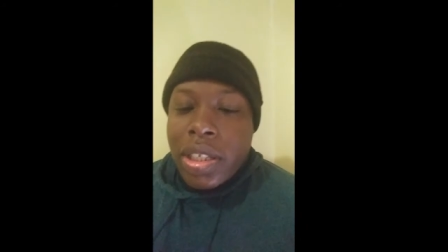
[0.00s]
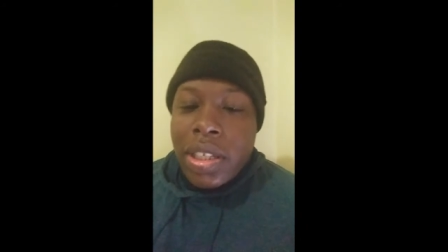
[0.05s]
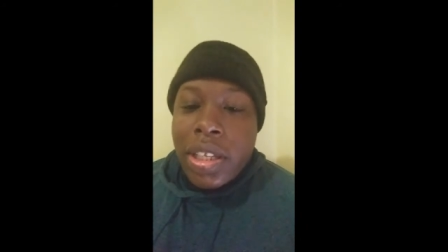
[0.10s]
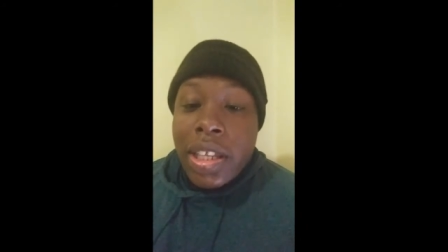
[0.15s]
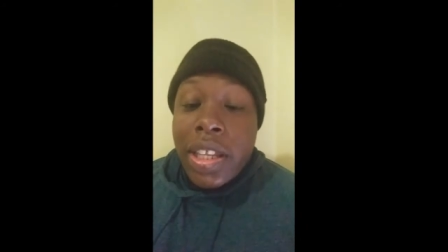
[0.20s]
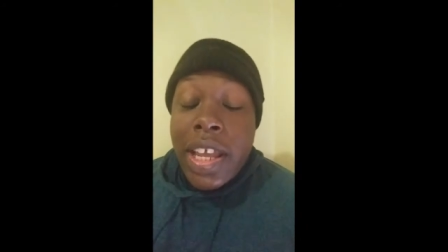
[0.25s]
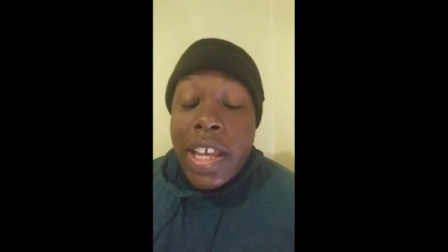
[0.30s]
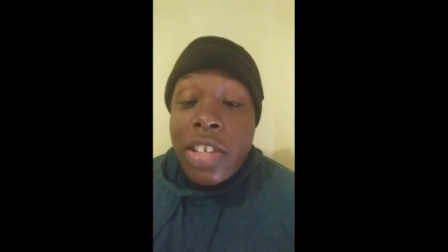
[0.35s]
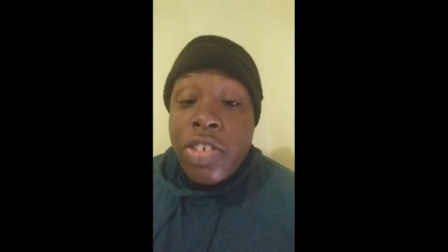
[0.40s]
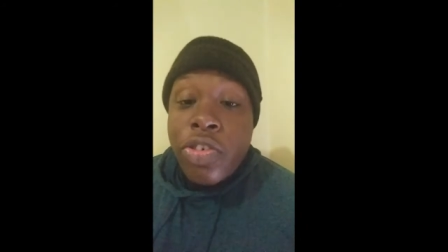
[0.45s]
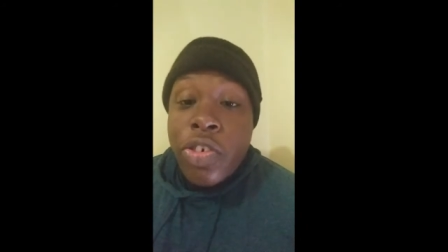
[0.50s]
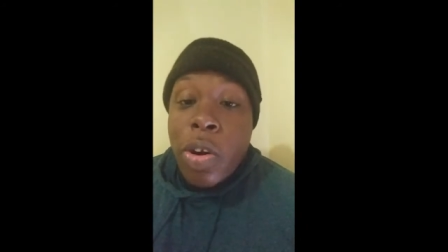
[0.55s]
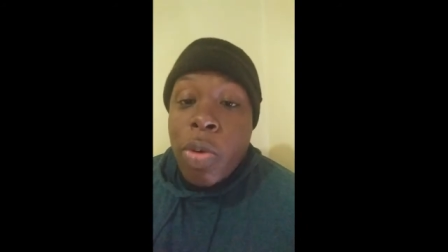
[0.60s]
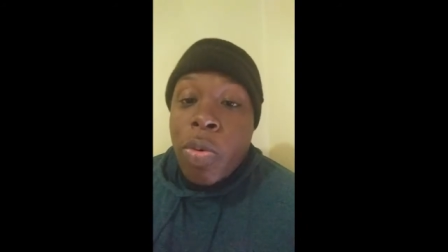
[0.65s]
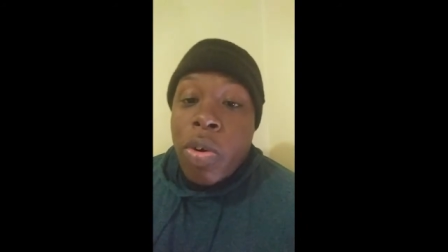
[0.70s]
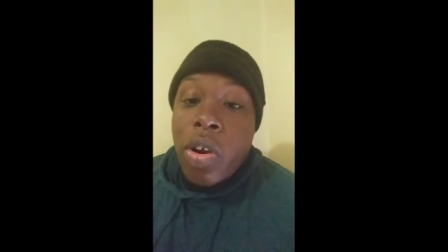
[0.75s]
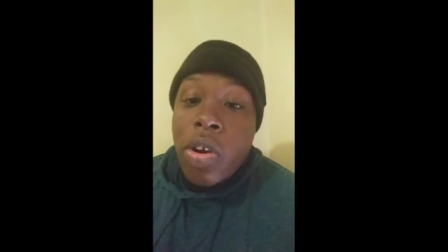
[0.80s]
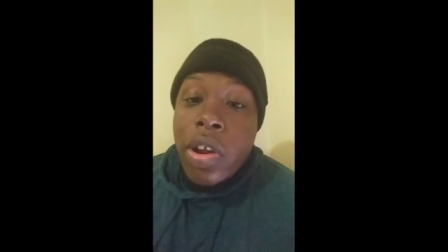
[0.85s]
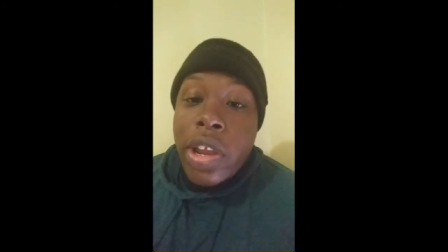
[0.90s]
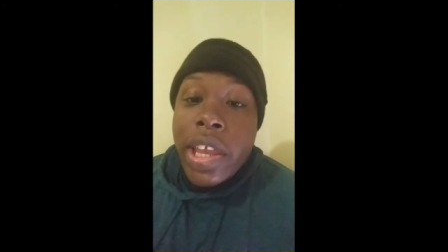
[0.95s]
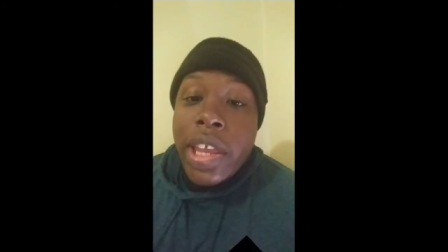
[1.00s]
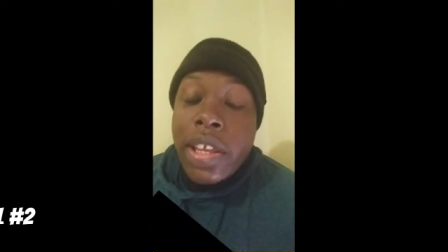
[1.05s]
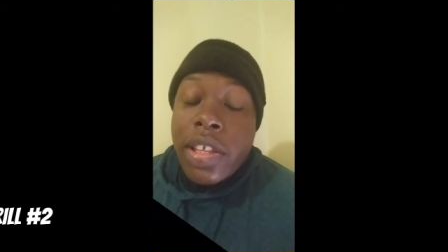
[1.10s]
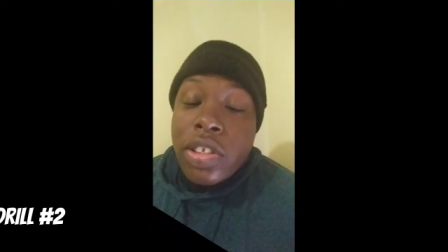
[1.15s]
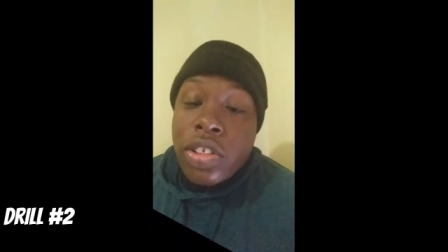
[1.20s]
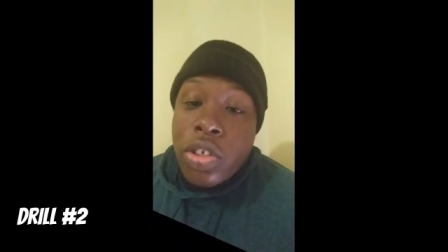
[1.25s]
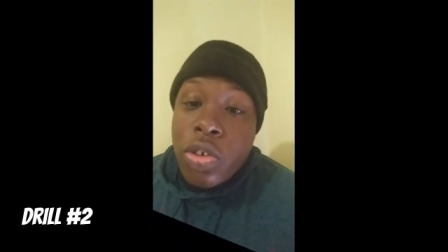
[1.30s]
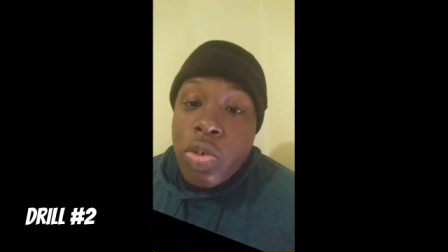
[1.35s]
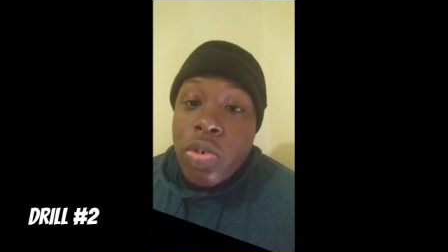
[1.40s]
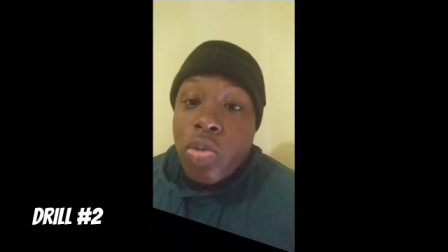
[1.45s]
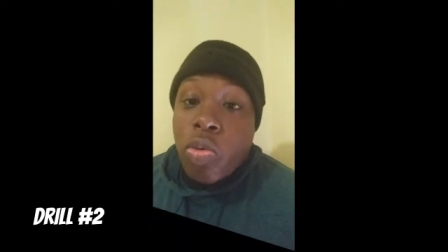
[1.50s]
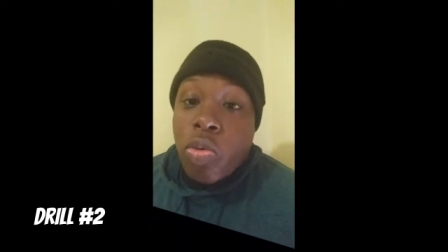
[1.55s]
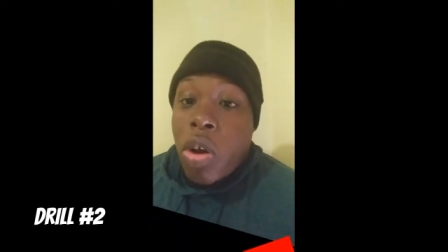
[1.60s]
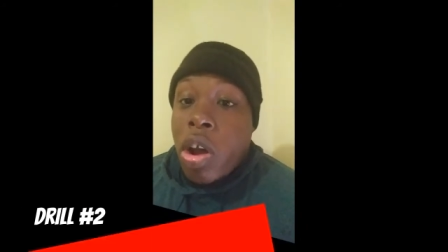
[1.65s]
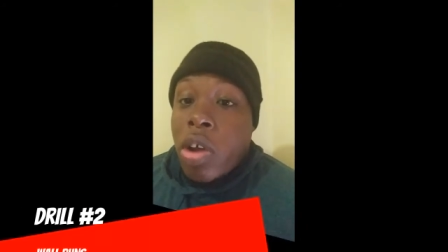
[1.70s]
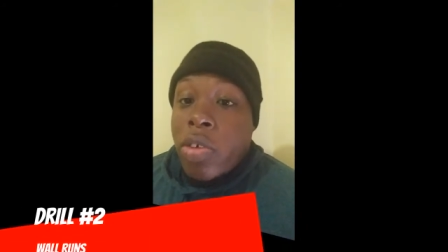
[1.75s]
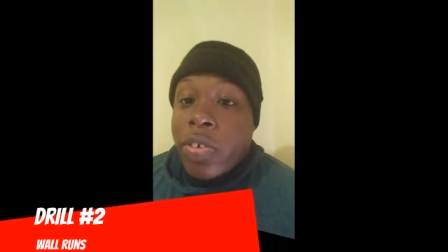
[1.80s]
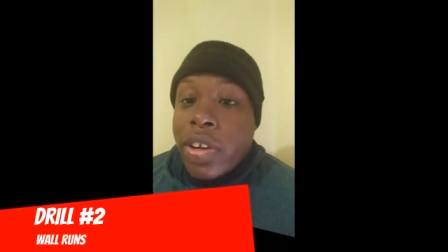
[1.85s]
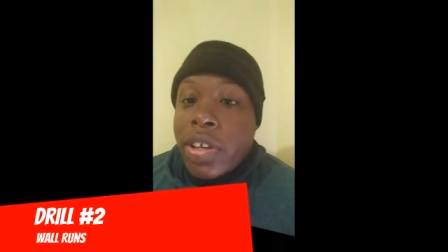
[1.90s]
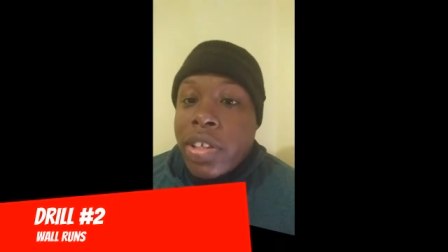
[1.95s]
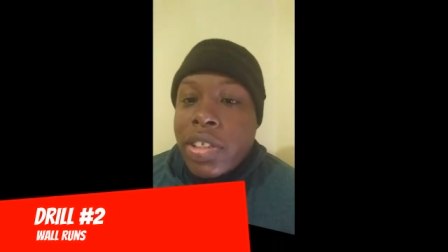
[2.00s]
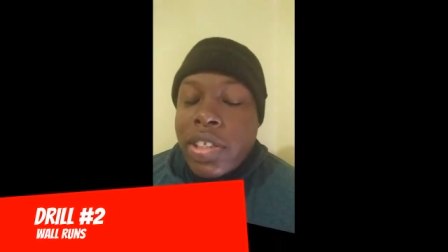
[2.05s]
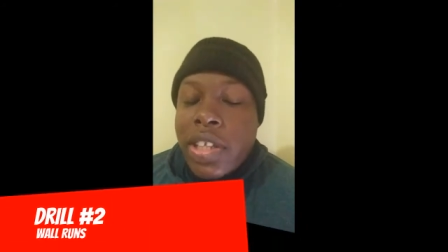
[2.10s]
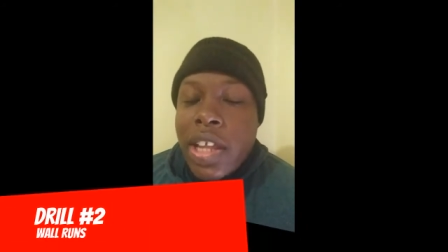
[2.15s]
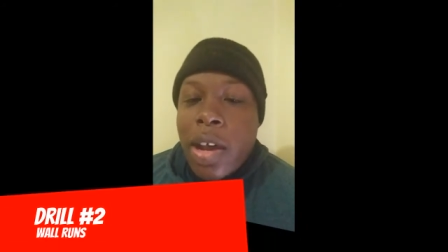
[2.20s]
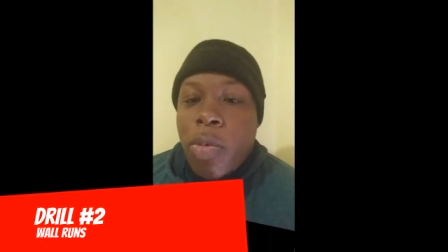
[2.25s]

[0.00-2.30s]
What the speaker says: The next drill we're going to get into is wall runs.